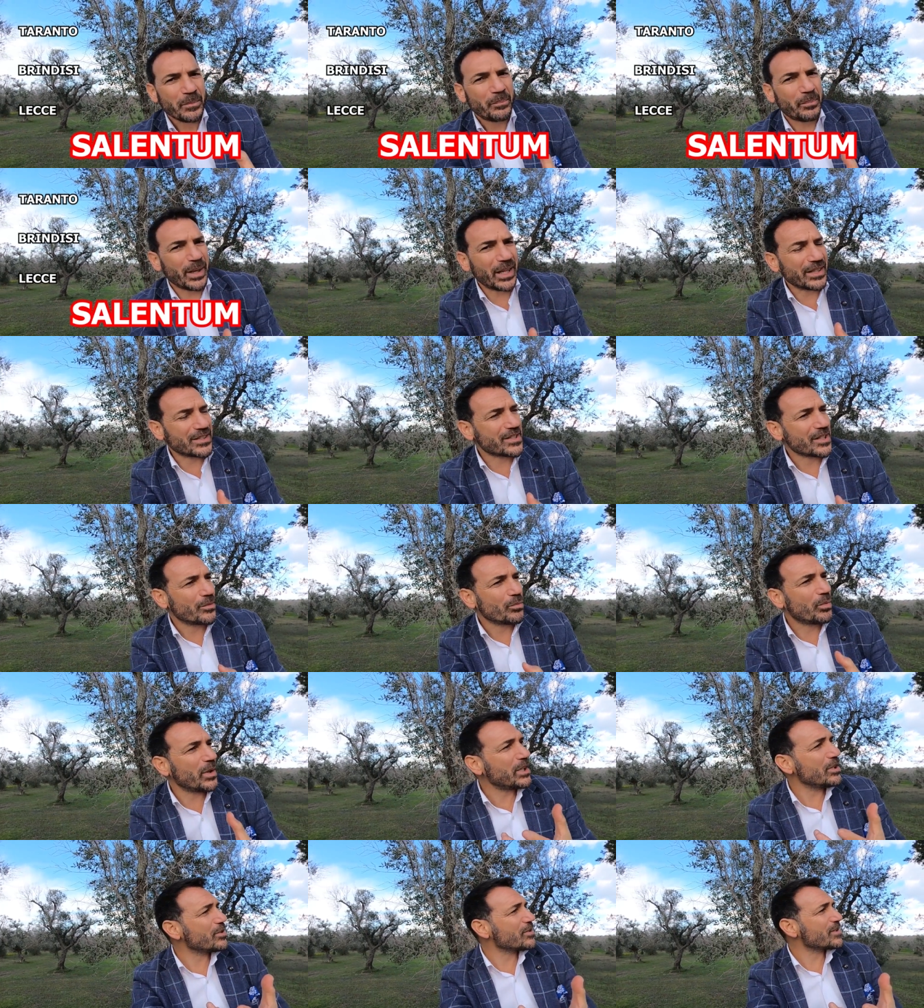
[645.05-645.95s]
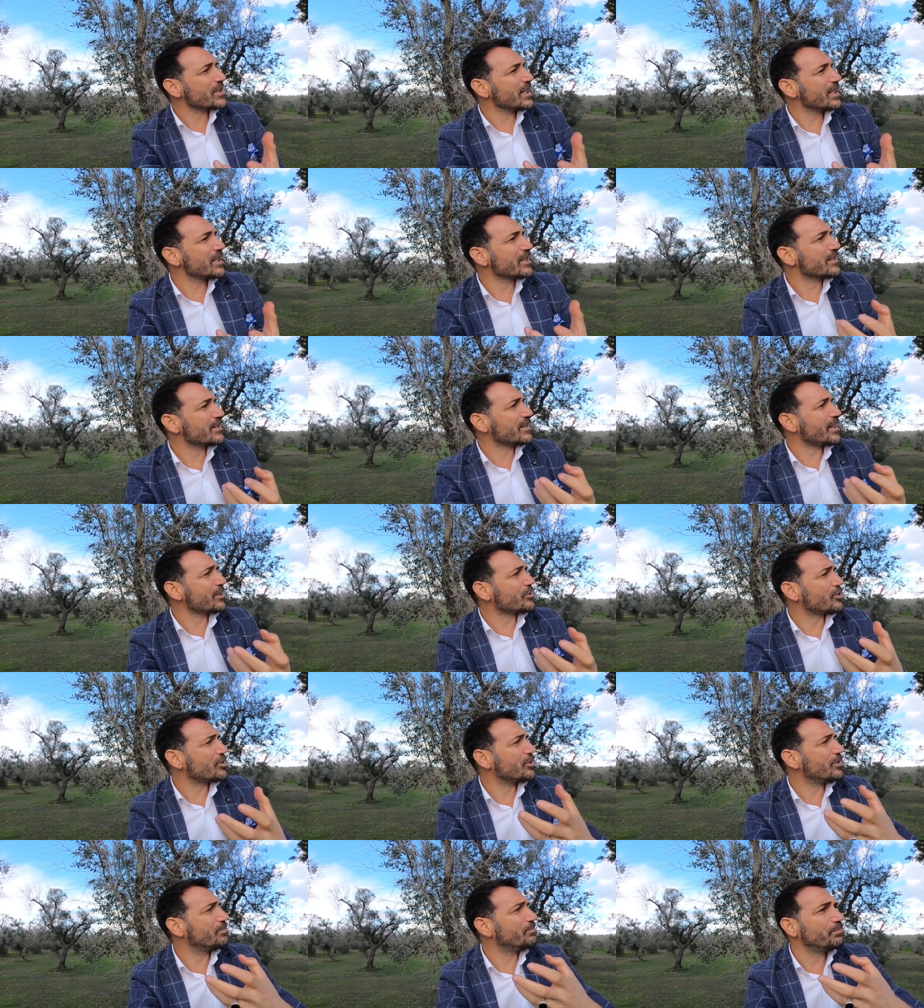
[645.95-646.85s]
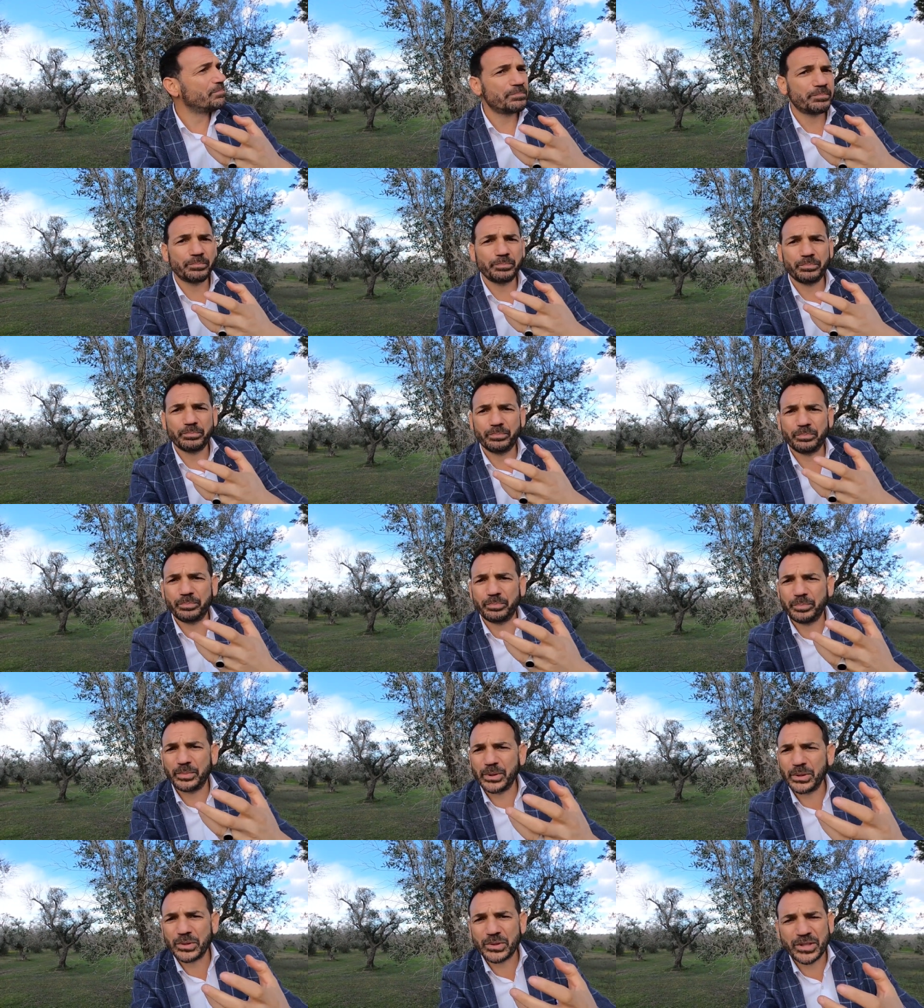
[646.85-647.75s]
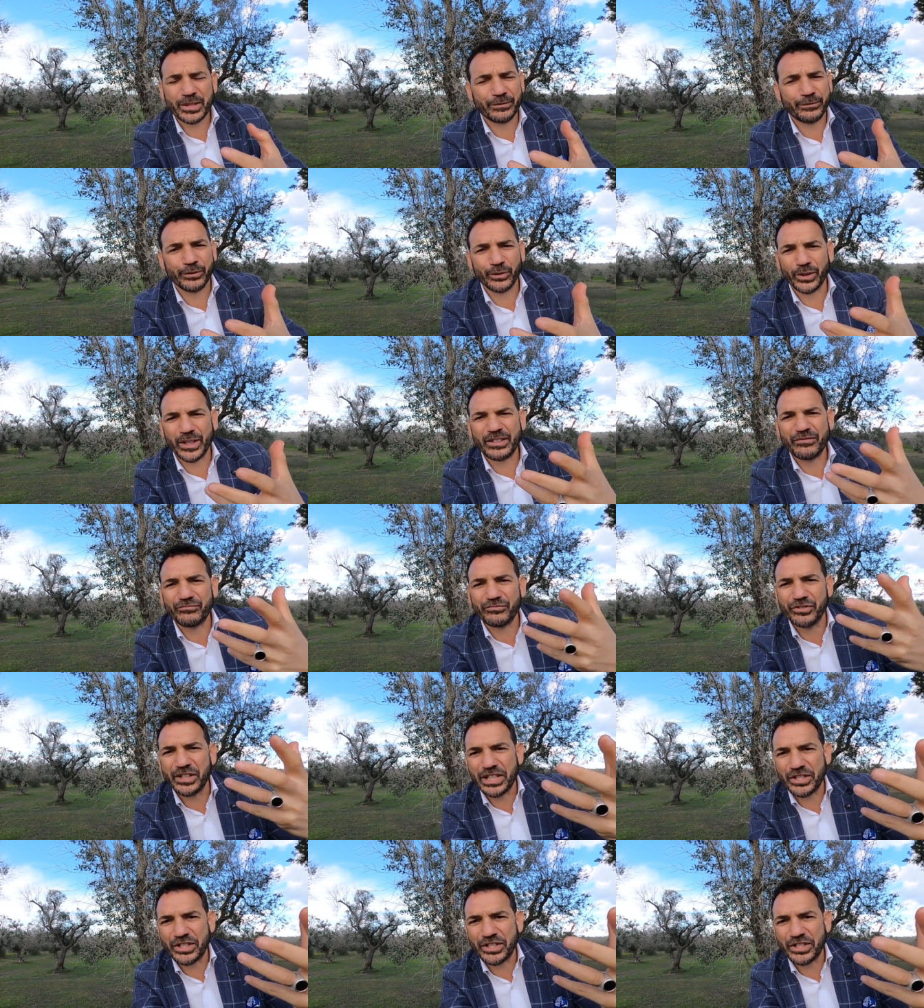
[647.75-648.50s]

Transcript: But when you see such a beautiful and